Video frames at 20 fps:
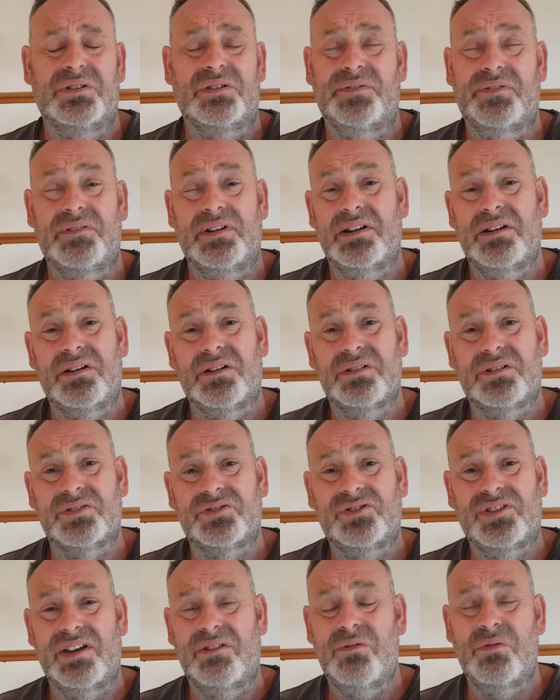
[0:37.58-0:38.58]
offer in
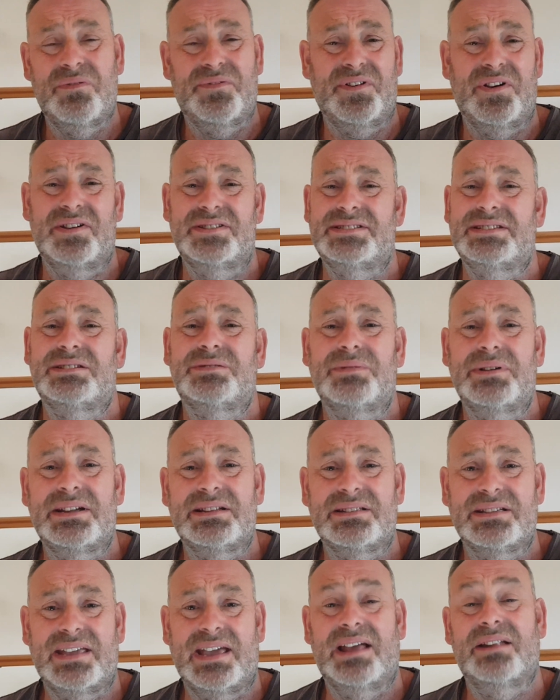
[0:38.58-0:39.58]
Argos. They're all 30
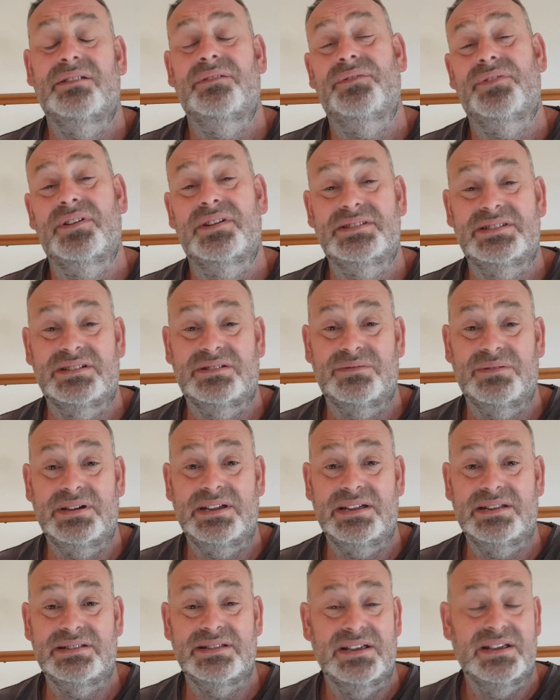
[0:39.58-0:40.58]
quid, Canon 30
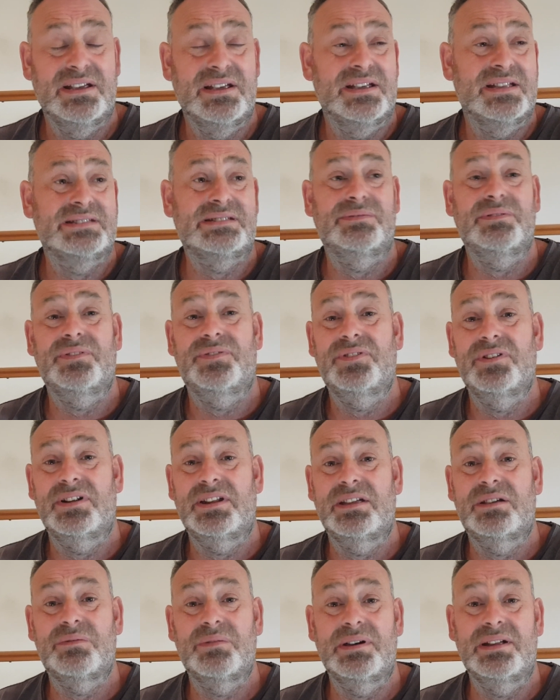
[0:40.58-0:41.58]
quid, something
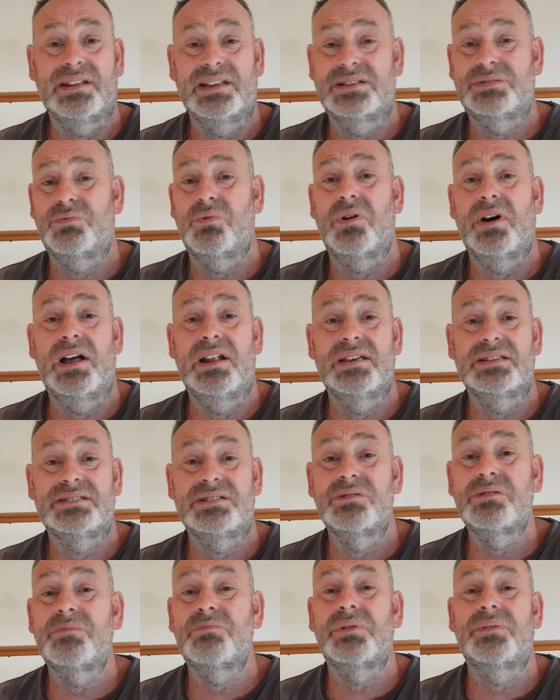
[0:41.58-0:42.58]
30 quid. It's wireless.
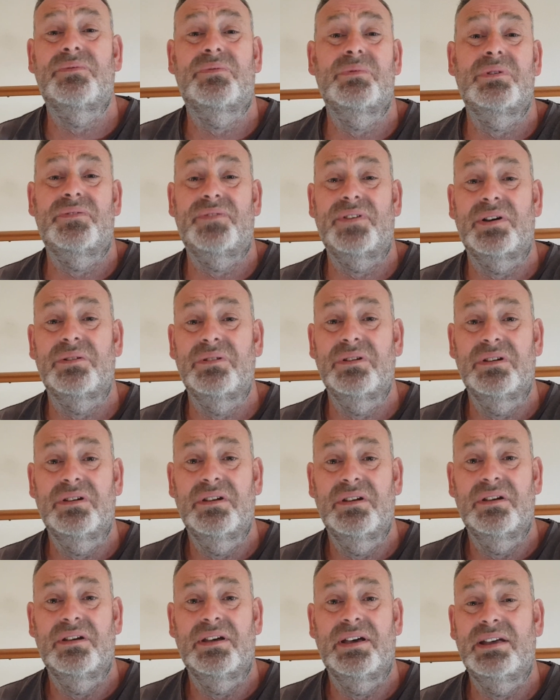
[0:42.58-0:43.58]
You can print from your phone.
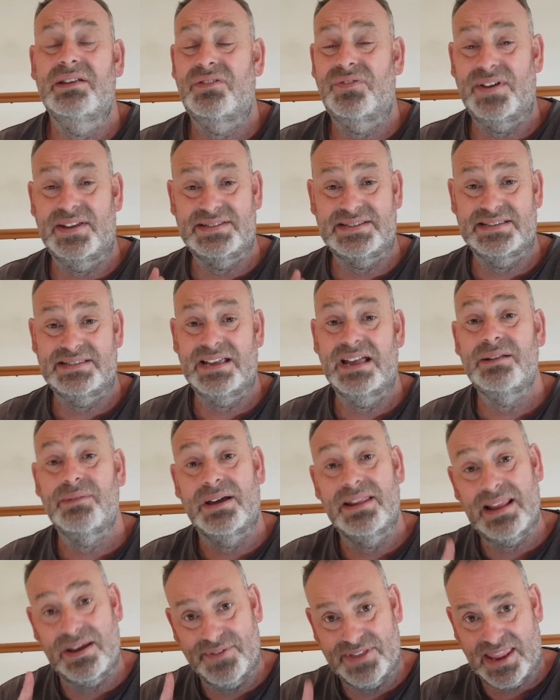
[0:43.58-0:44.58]
It's fantastic. Anyway,
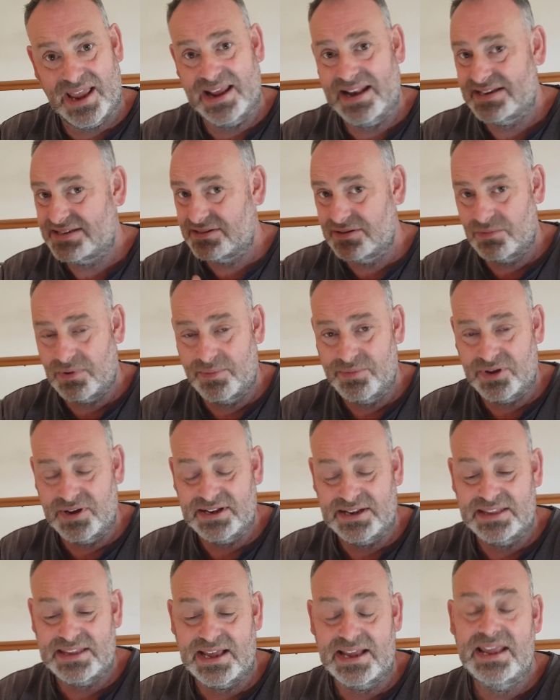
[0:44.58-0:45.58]
another day. That's not what I'm doing
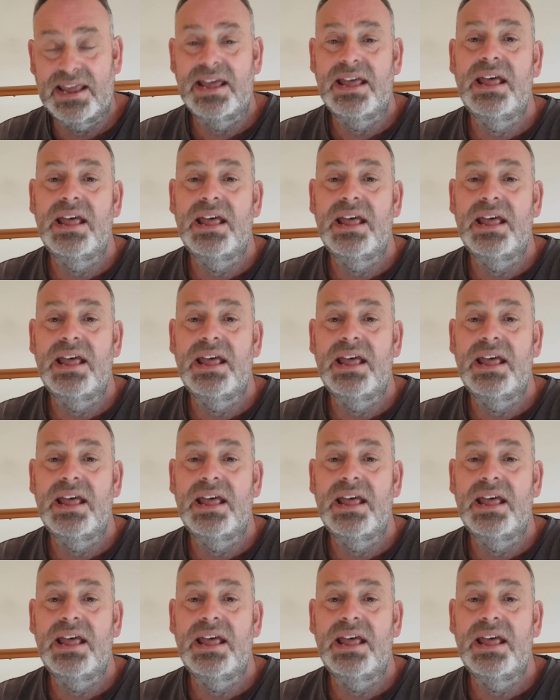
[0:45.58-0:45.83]
today.